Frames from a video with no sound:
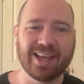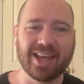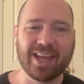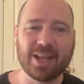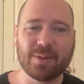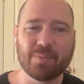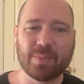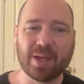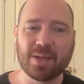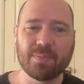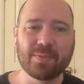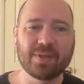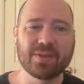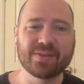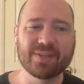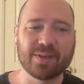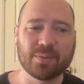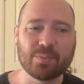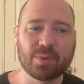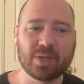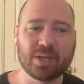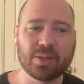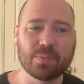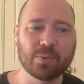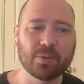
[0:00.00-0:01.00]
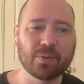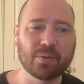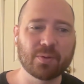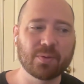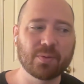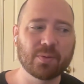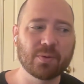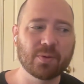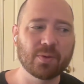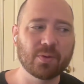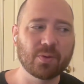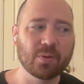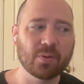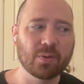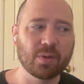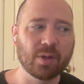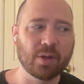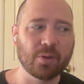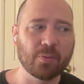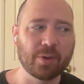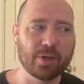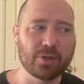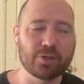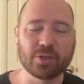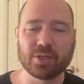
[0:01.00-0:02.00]
And maybe some people
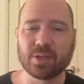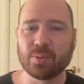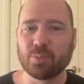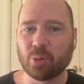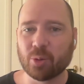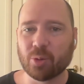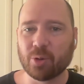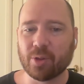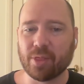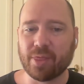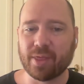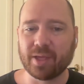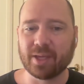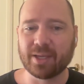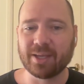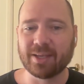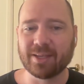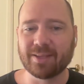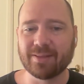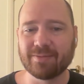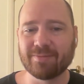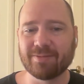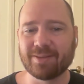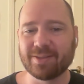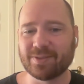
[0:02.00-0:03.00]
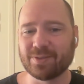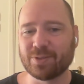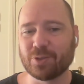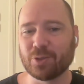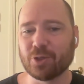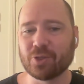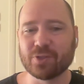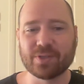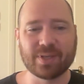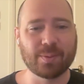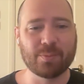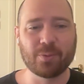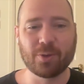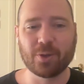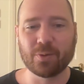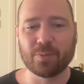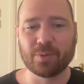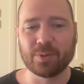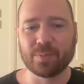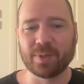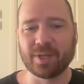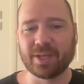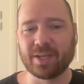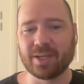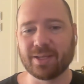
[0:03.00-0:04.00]
originally bought thinking this new suburb
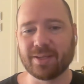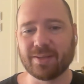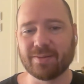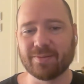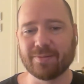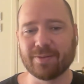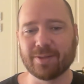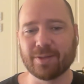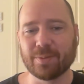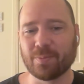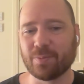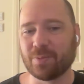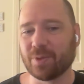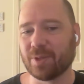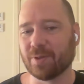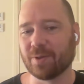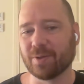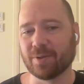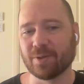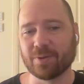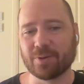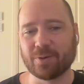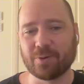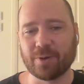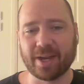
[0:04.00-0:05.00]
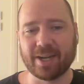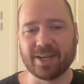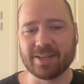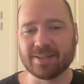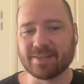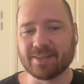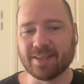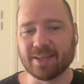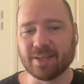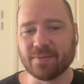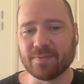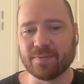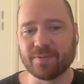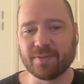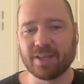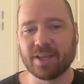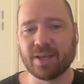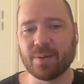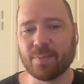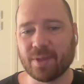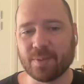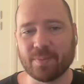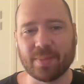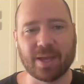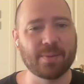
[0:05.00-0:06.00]
would be the greatest thing for
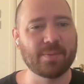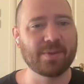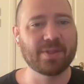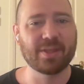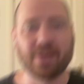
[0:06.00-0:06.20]
them, and maybe they